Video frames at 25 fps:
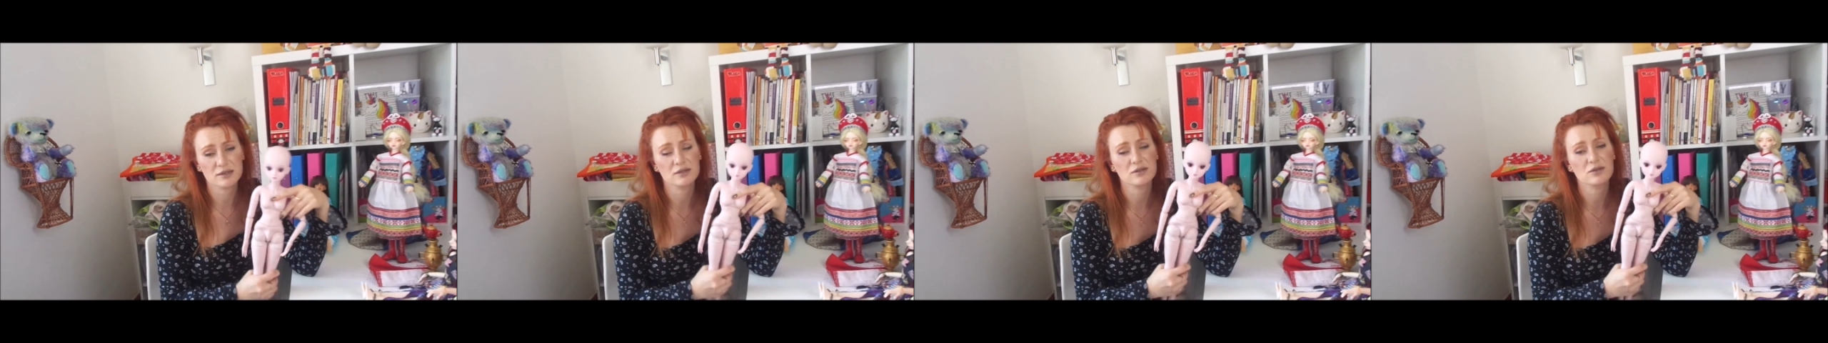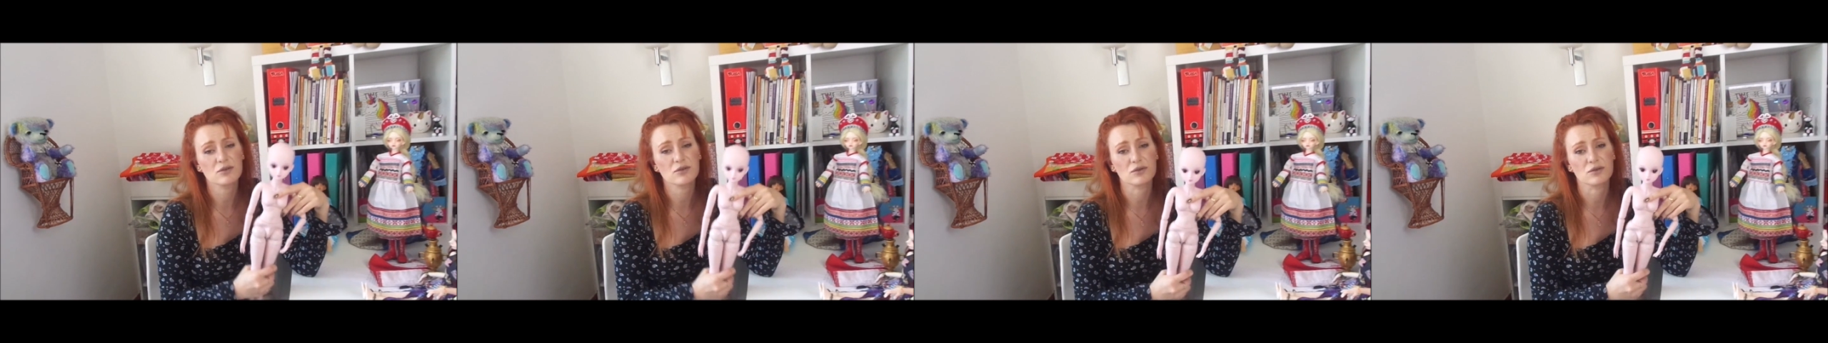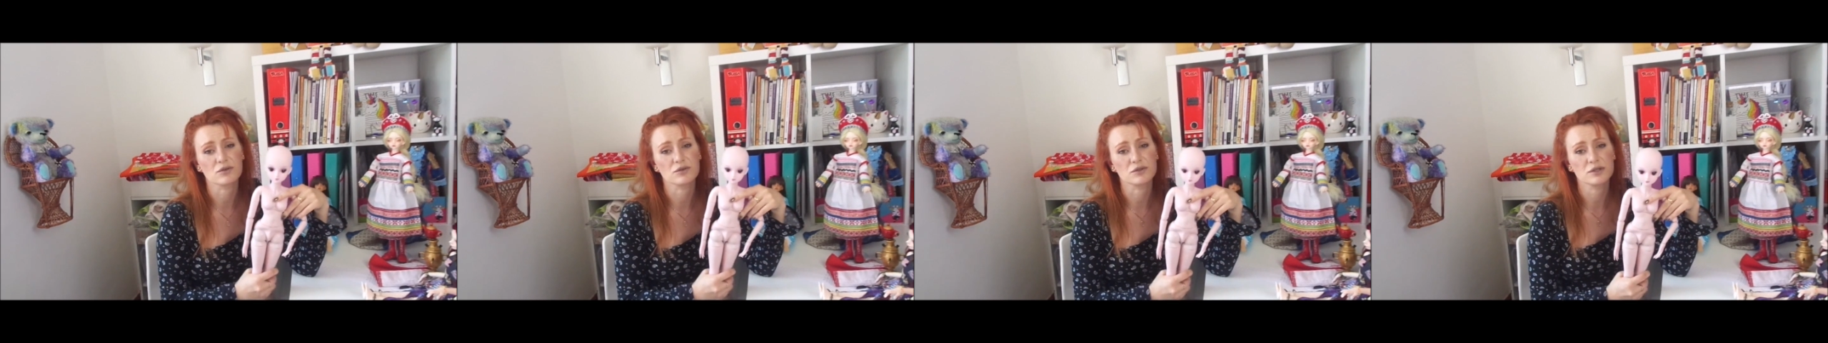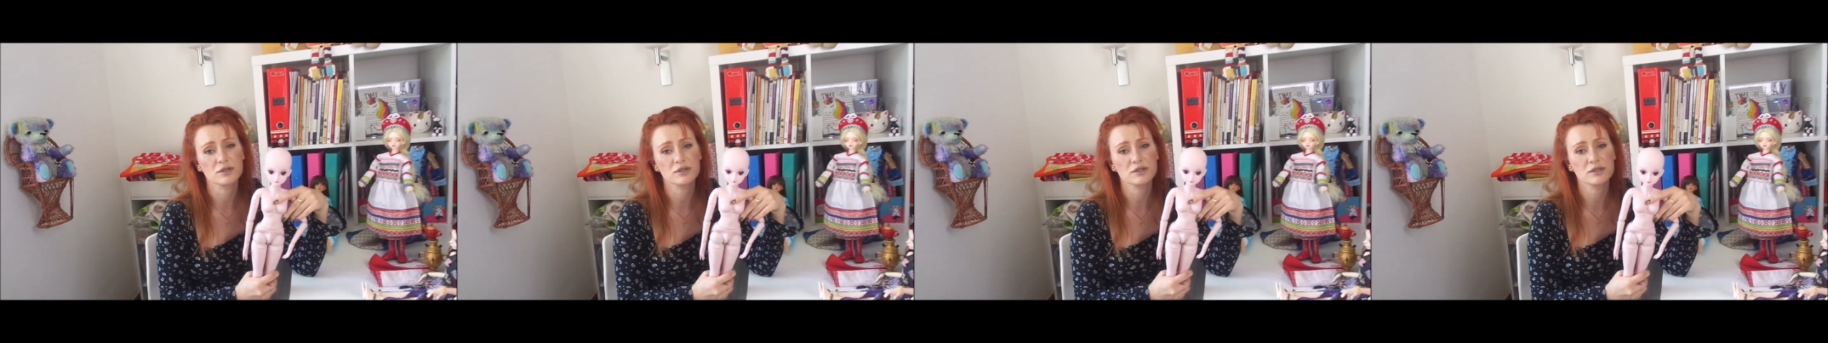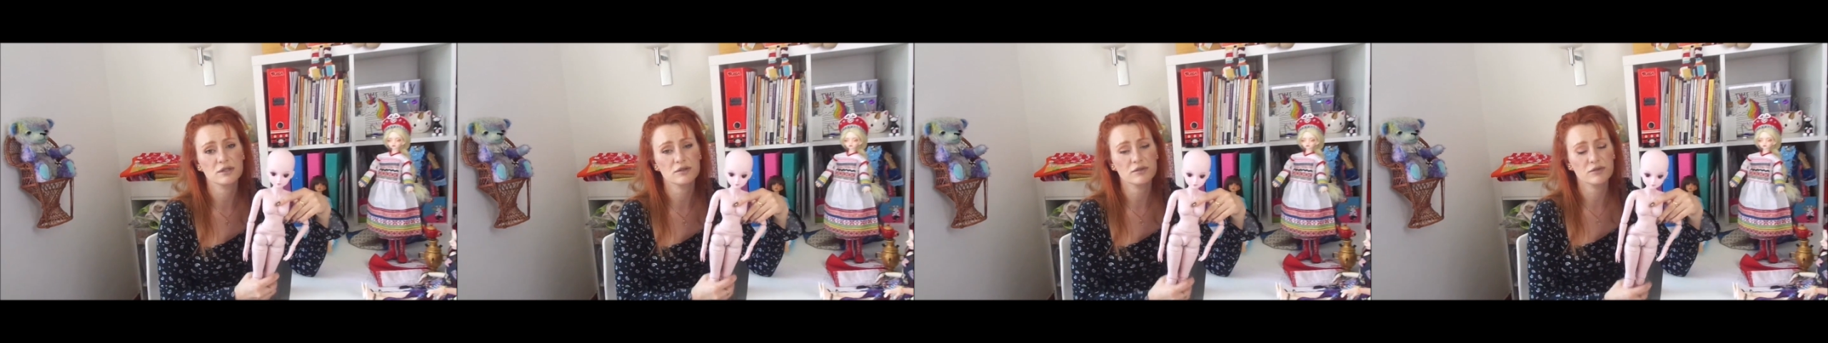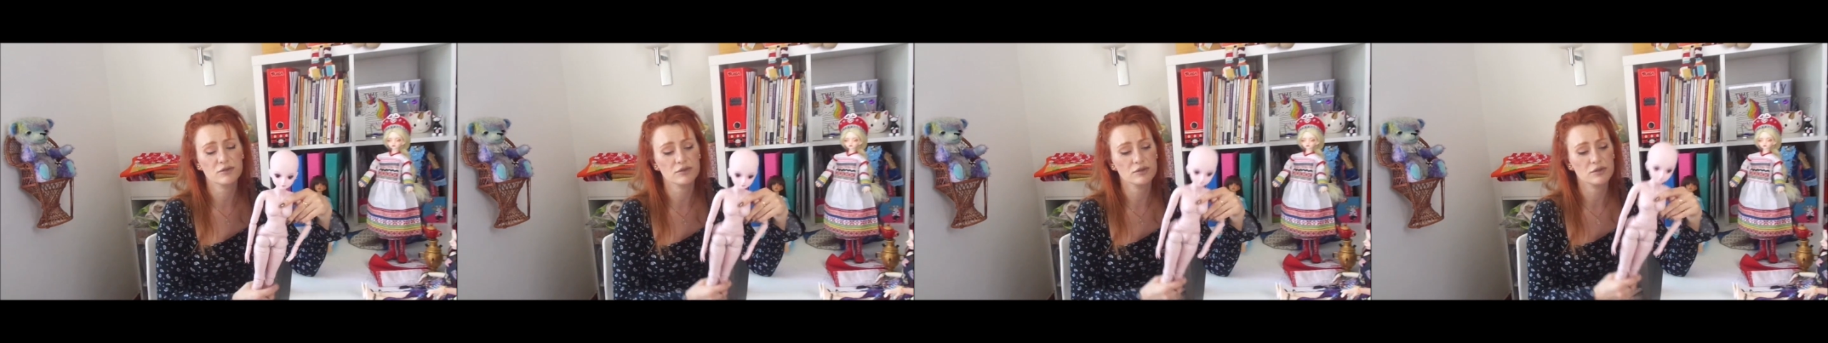not, it's a
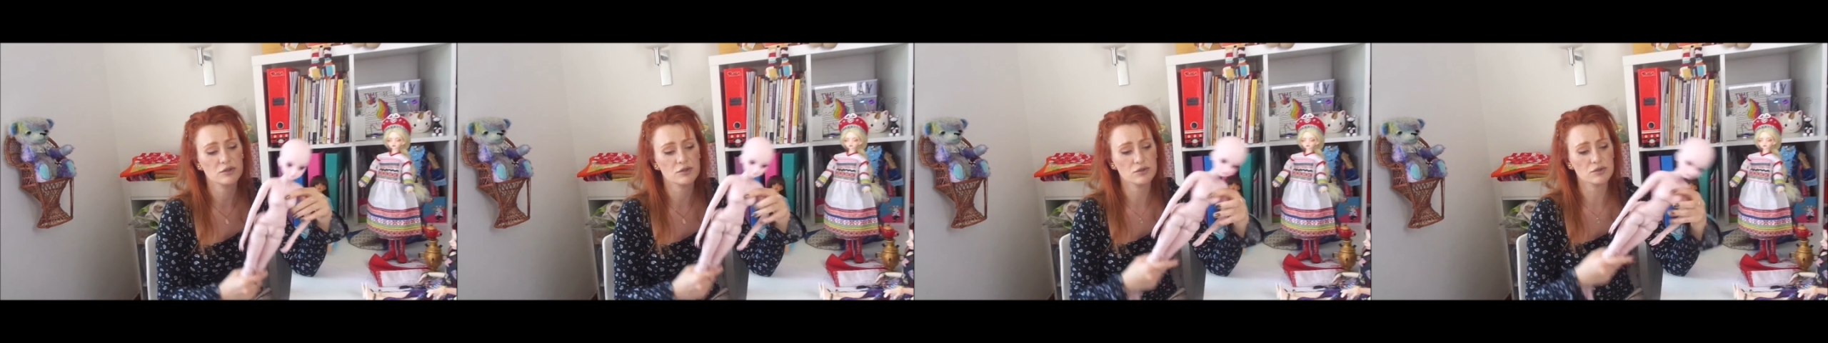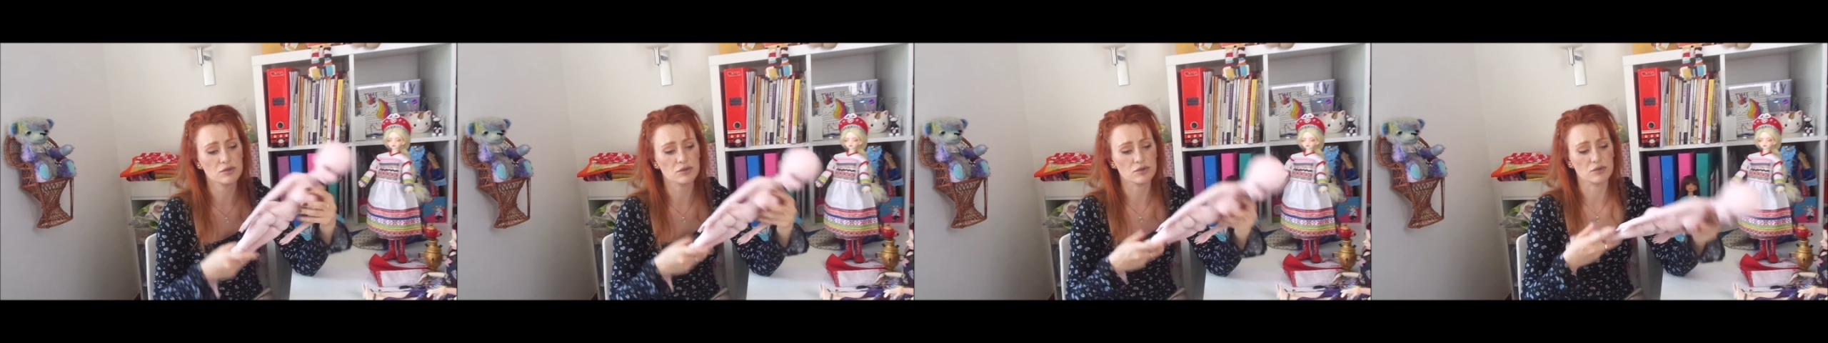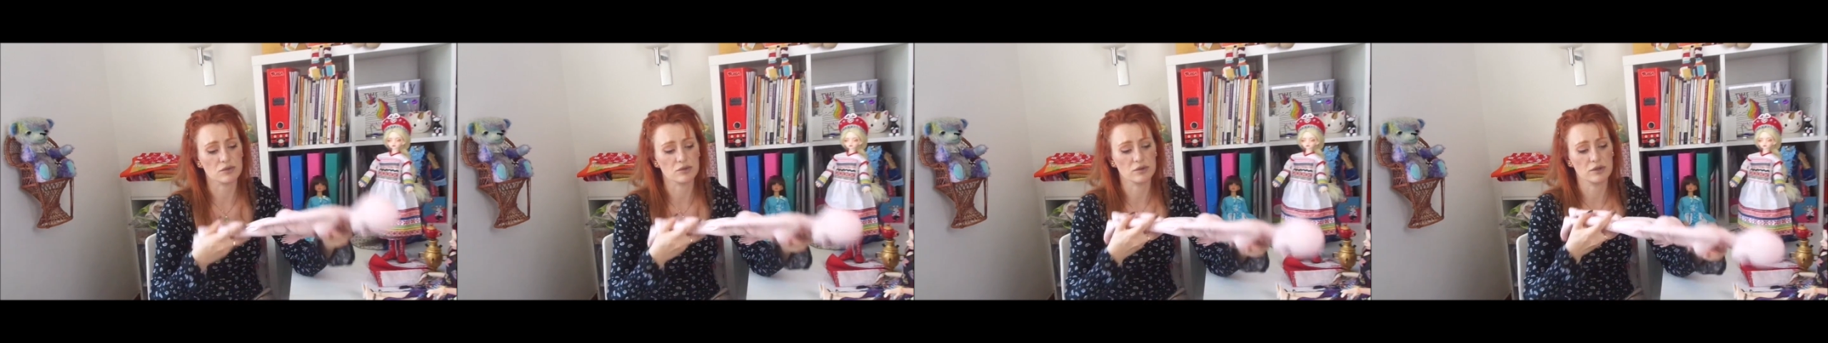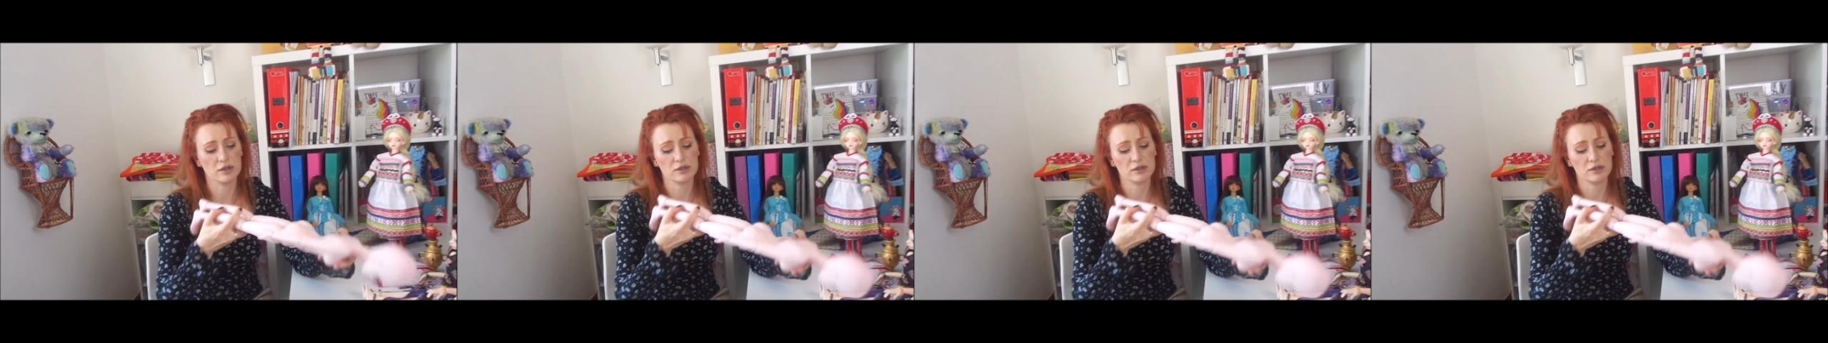different doll,